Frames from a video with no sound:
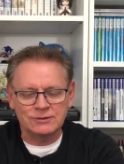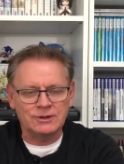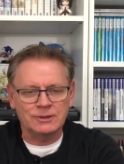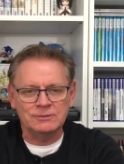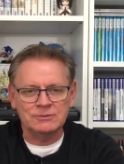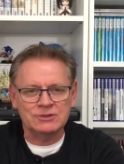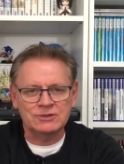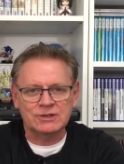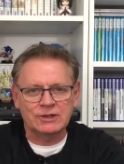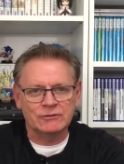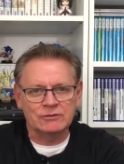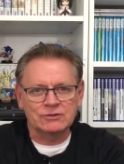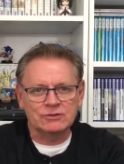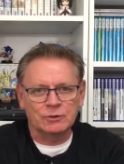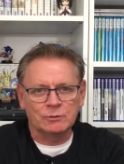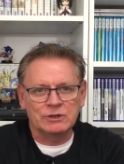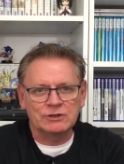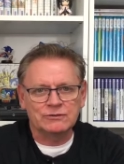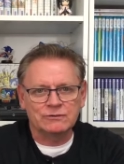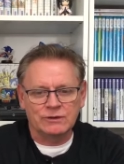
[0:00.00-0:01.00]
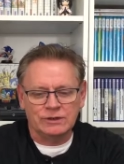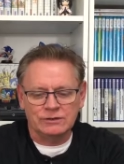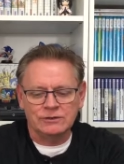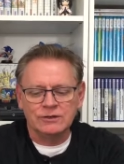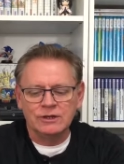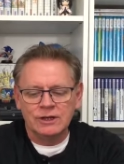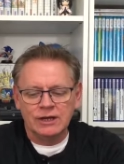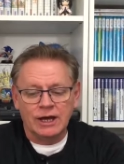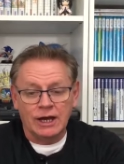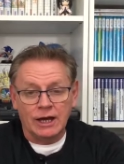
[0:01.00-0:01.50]
I'm just having so much
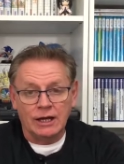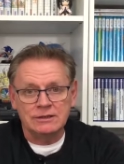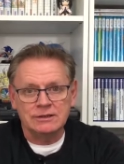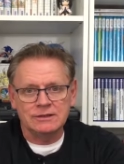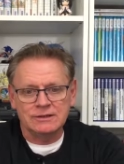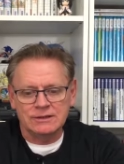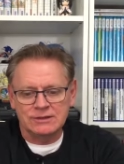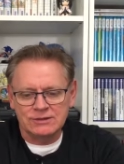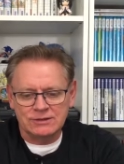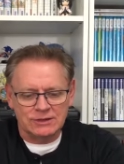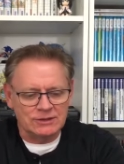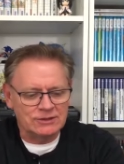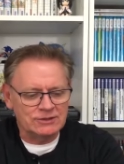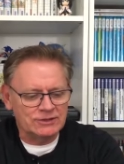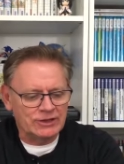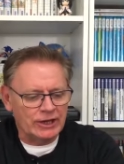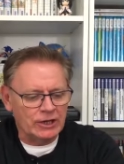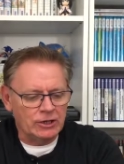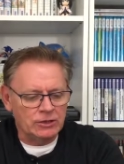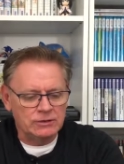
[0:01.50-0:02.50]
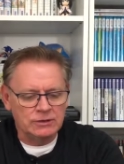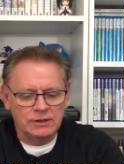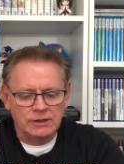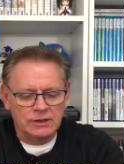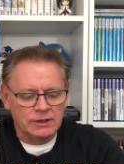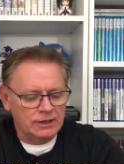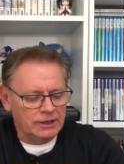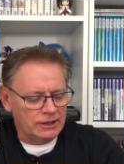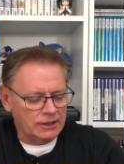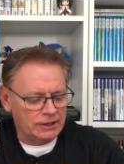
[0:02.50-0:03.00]
fun hunting these things down,
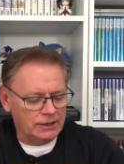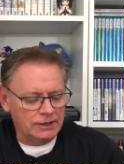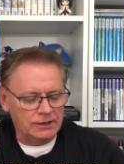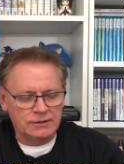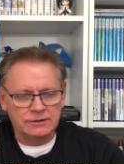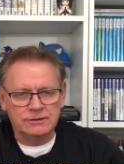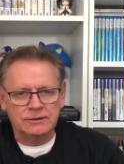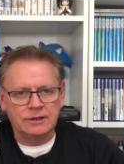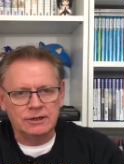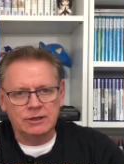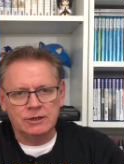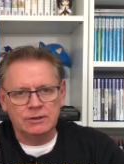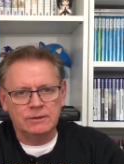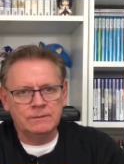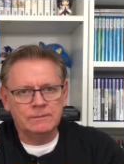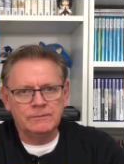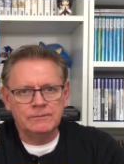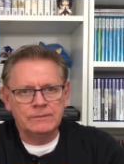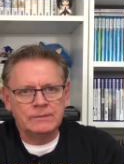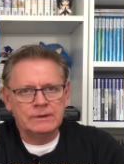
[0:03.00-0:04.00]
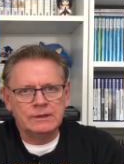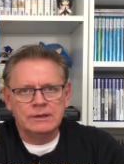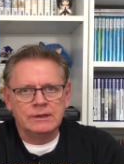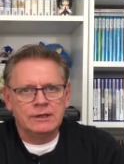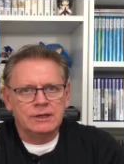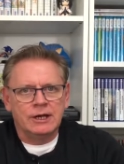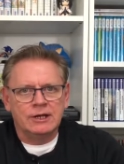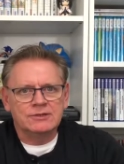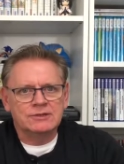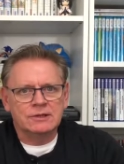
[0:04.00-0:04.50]
and
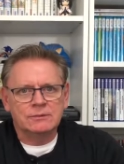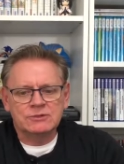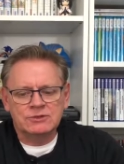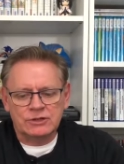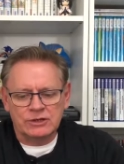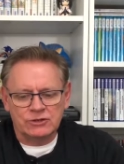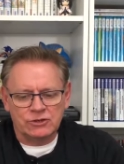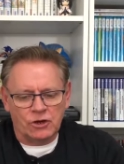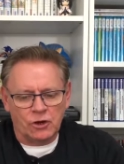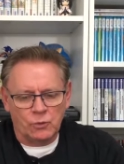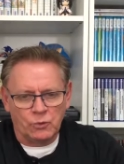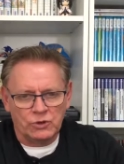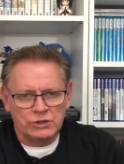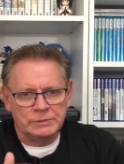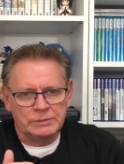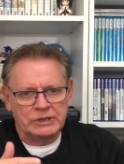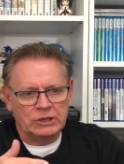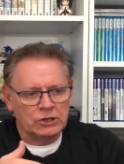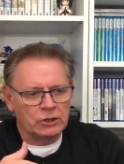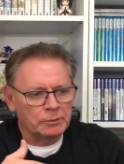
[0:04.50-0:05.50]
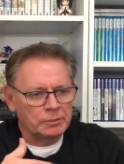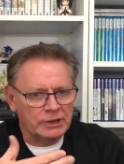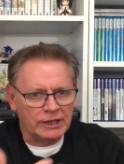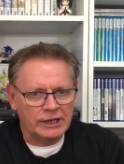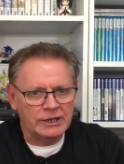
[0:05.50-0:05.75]
at some stage I want to be able to